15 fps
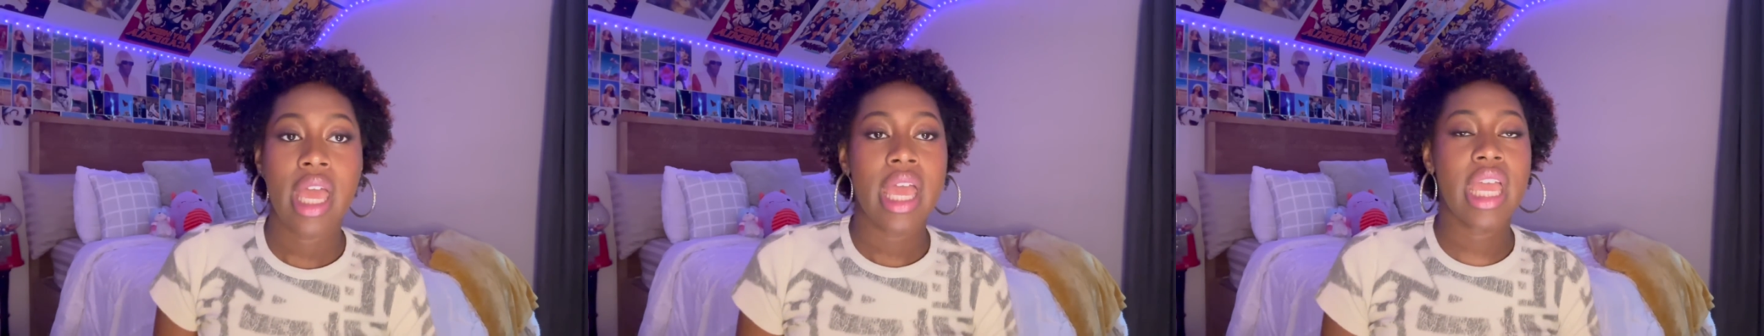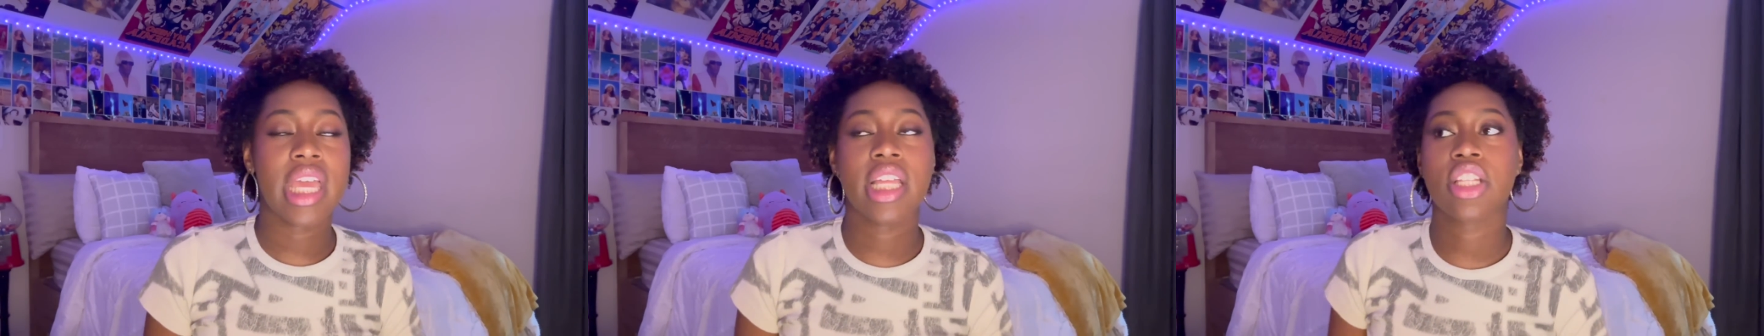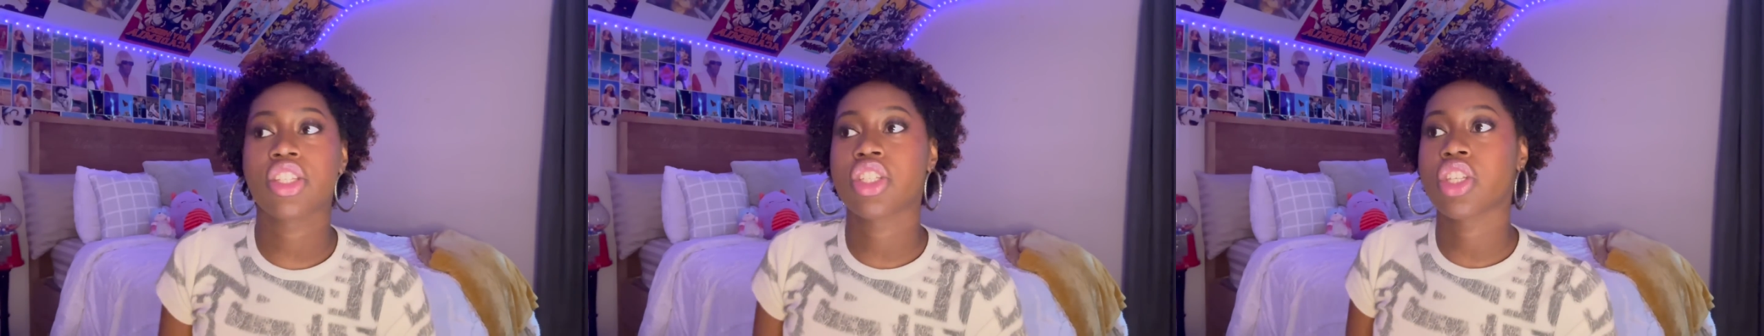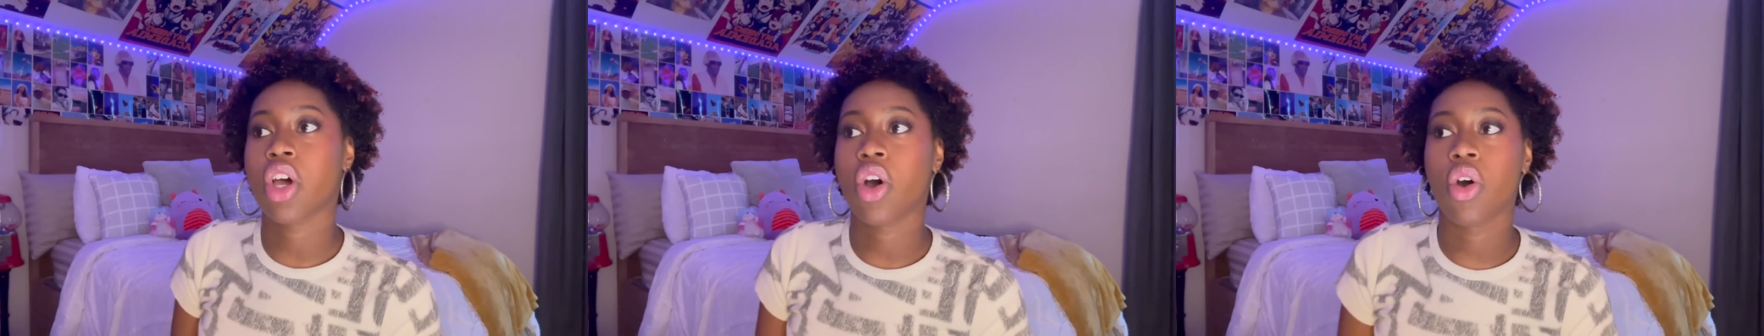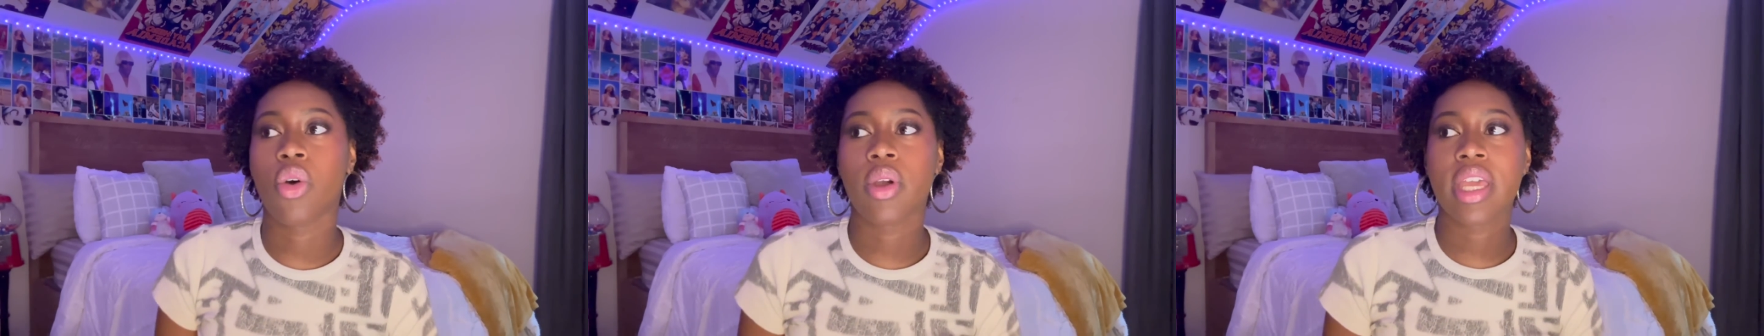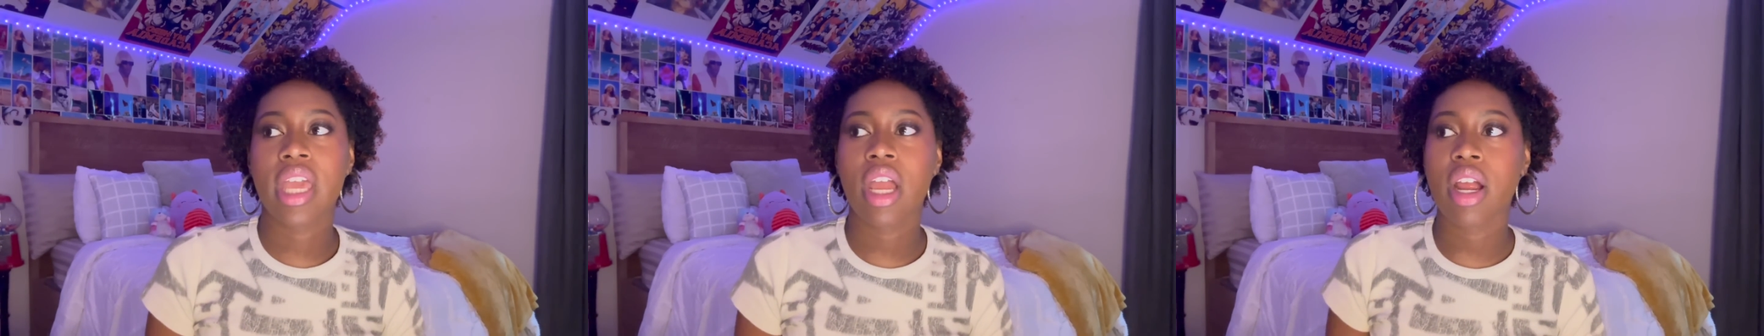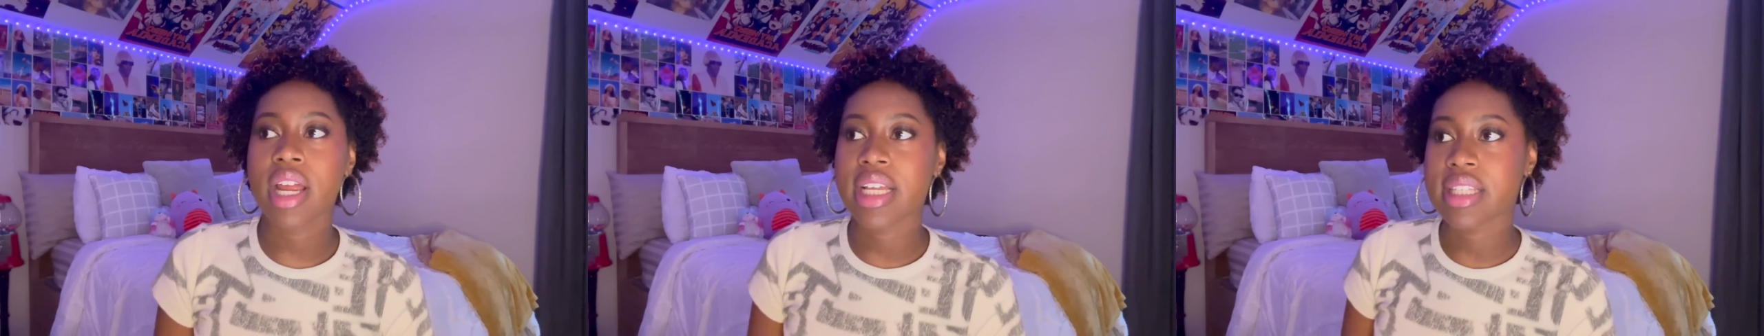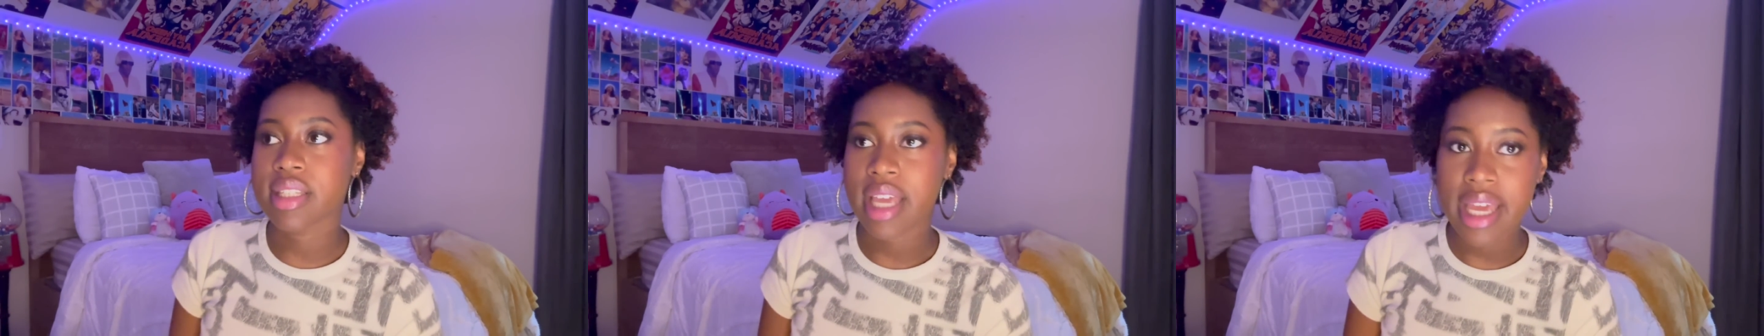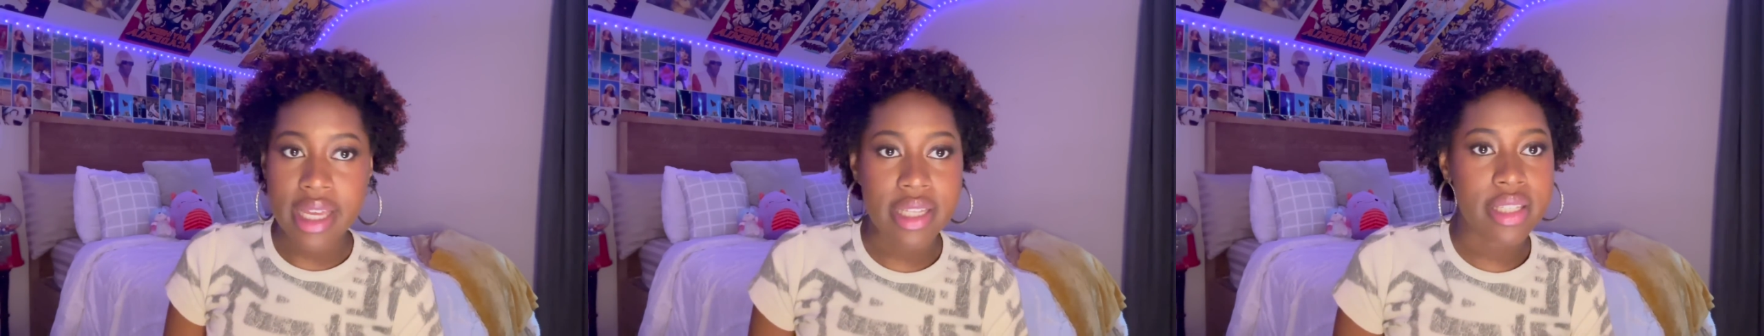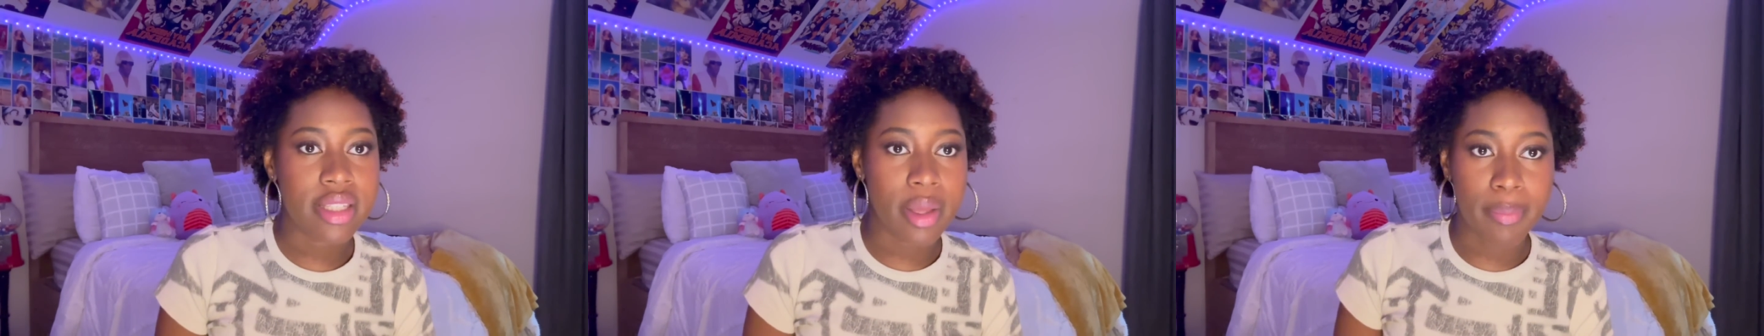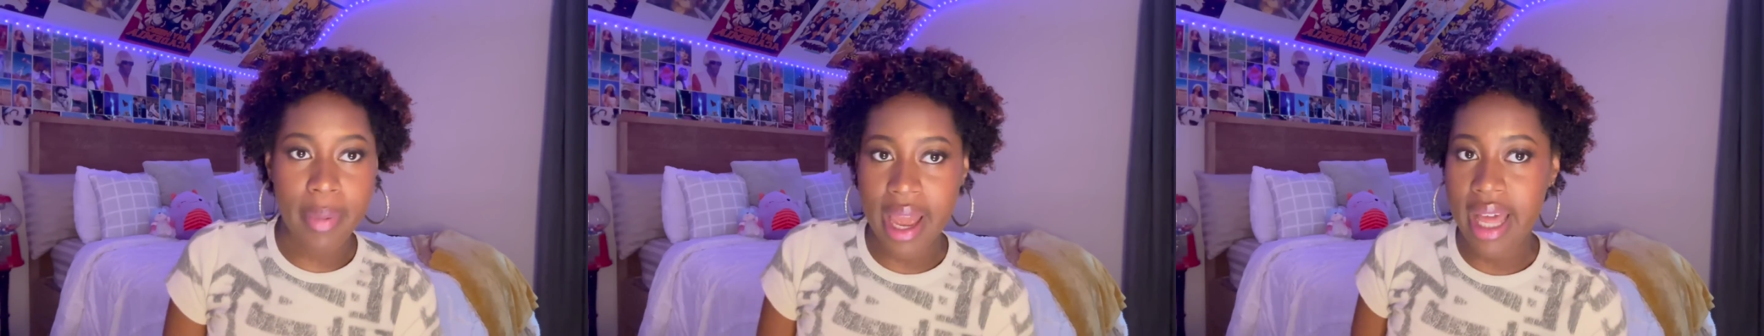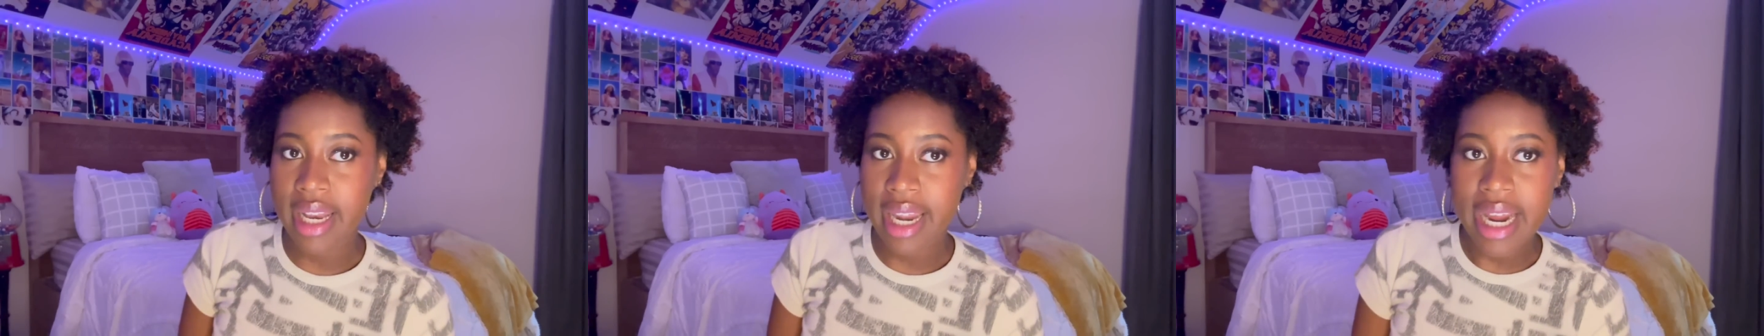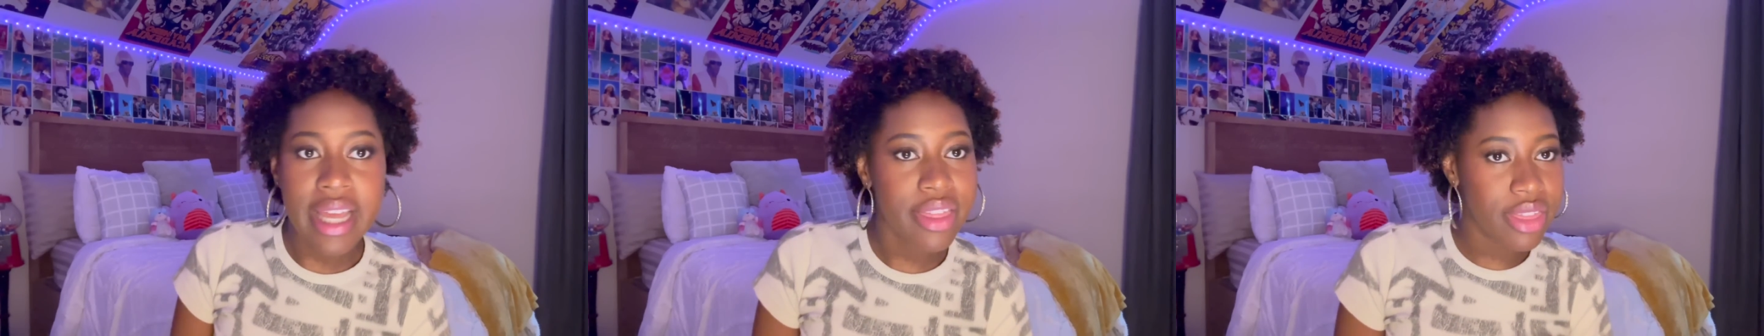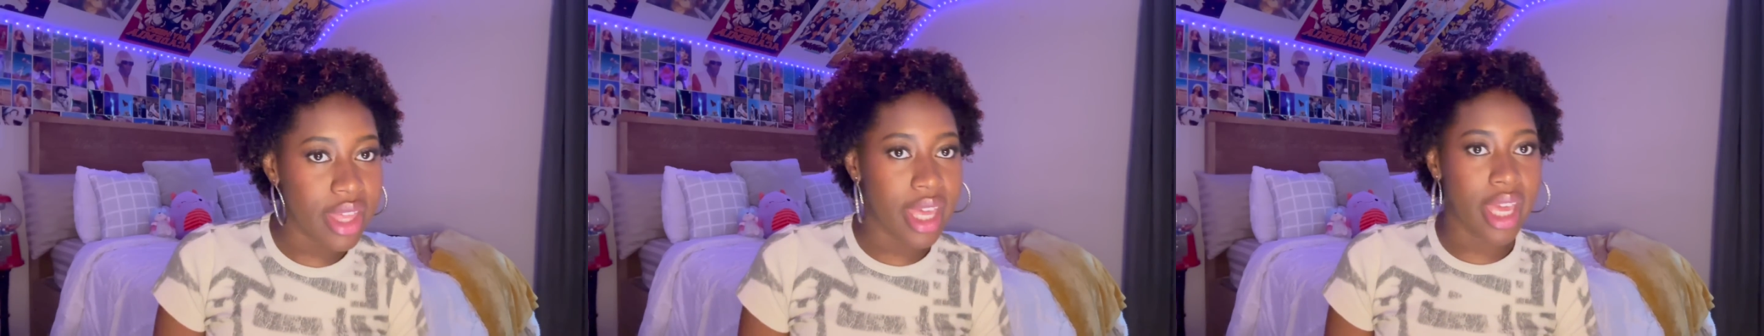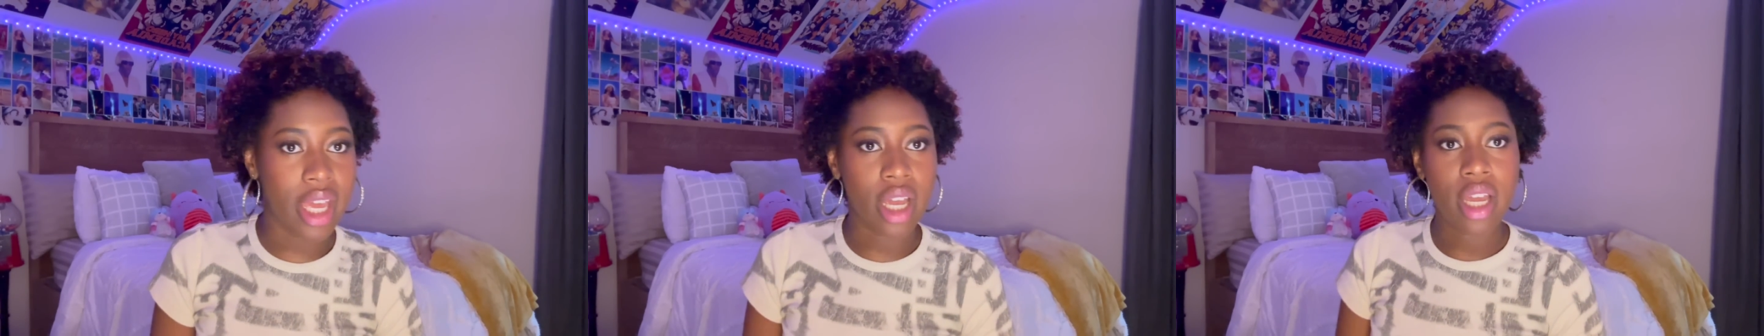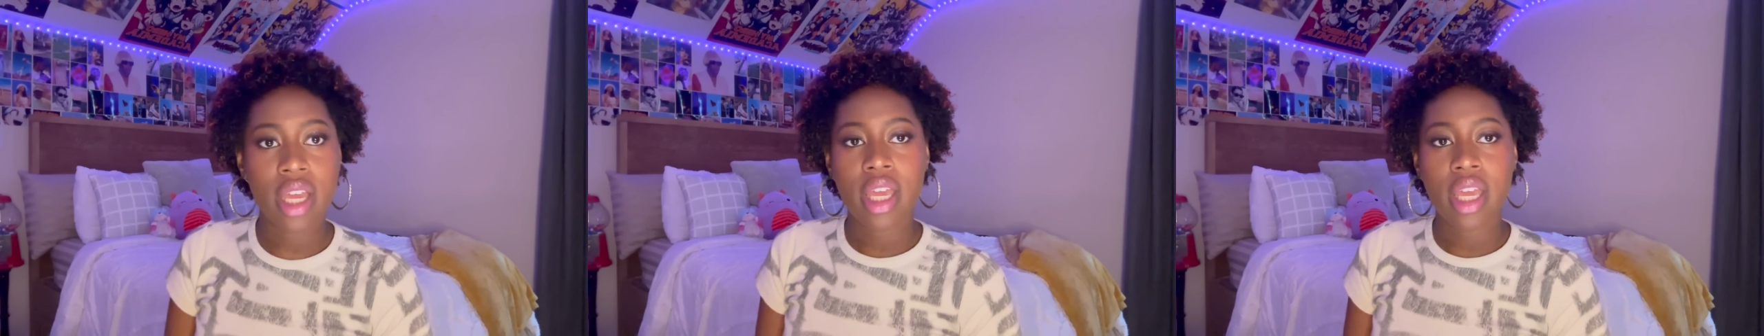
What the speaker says: And so Carrie takes the ballet thing